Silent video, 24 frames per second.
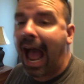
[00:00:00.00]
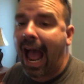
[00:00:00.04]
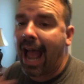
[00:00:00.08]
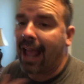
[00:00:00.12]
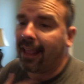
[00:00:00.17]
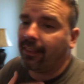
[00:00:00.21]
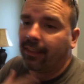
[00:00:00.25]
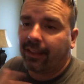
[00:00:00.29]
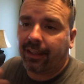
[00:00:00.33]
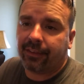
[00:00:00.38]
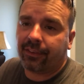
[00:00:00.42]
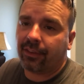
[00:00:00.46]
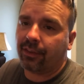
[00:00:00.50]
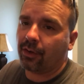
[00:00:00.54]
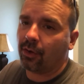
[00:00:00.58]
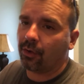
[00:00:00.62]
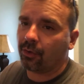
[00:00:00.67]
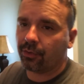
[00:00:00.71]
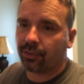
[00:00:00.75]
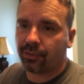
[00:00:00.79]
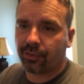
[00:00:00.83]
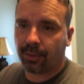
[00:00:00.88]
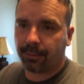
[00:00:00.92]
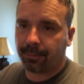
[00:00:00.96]
I like the
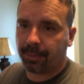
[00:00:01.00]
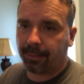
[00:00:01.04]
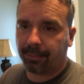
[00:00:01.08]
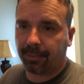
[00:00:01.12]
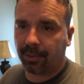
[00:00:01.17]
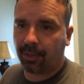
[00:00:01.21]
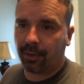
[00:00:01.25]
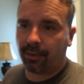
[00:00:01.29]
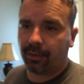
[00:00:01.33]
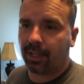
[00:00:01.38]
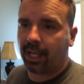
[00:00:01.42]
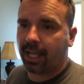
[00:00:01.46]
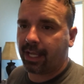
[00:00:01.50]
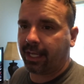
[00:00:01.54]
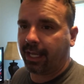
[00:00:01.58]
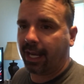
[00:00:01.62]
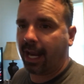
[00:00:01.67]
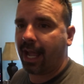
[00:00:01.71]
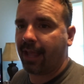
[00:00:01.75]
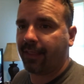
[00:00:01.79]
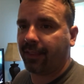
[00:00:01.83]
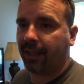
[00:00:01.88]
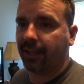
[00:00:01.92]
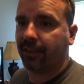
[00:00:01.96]
nose. Some people don't like
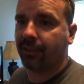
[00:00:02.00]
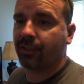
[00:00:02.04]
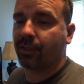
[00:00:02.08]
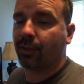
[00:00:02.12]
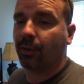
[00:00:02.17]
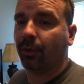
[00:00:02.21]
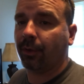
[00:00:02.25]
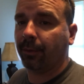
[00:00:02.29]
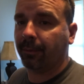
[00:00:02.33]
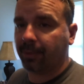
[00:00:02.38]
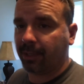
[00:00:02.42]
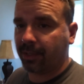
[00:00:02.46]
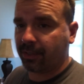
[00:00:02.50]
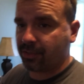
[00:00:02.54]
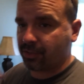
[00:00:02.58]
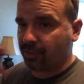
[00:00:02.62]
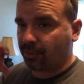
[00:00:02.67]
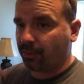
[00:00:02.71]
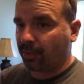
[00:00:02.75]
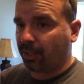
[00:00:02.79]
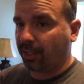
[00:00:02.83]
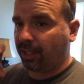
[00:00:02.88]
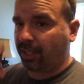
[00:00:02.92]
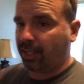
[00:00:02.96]
it. I think it's cool because
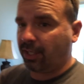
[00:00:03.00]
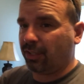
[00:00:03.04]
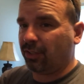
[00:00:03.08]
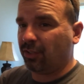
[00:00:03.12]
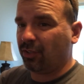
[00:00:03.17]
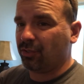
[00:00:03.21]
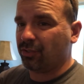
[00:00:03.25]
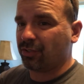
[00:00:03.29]
they're really going to